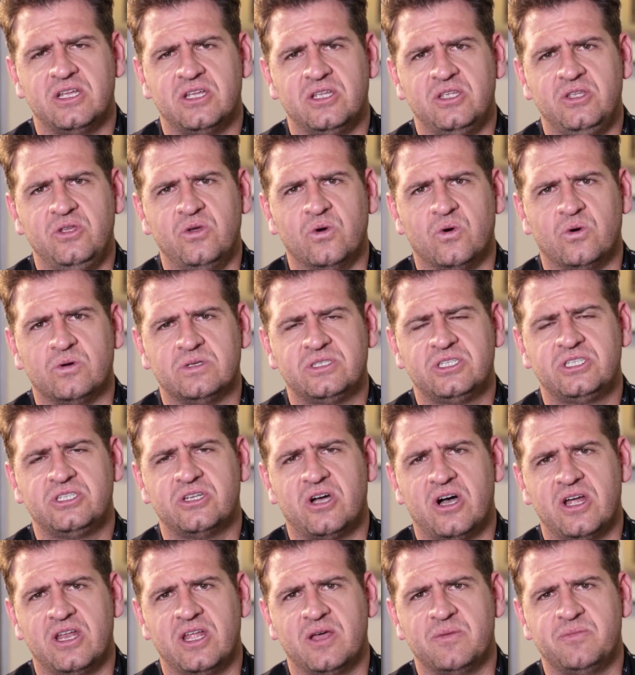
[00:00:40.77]
your
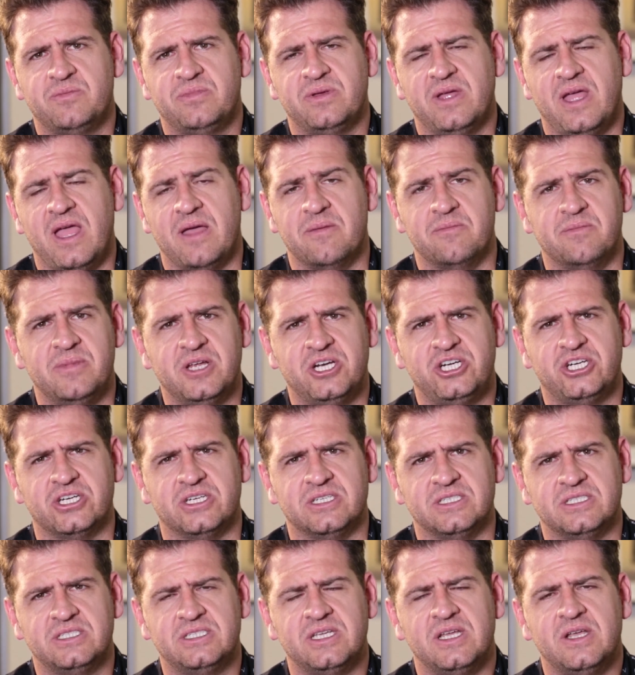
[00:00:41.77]
startup
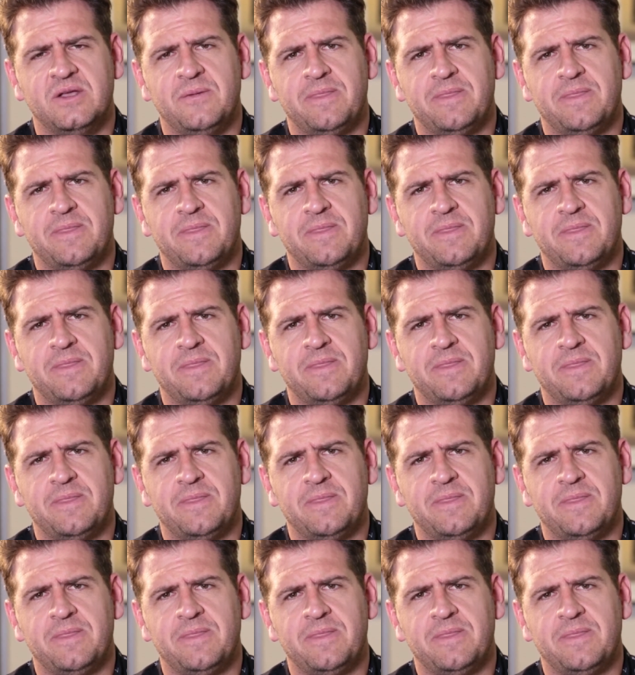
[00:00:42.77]
ambitions.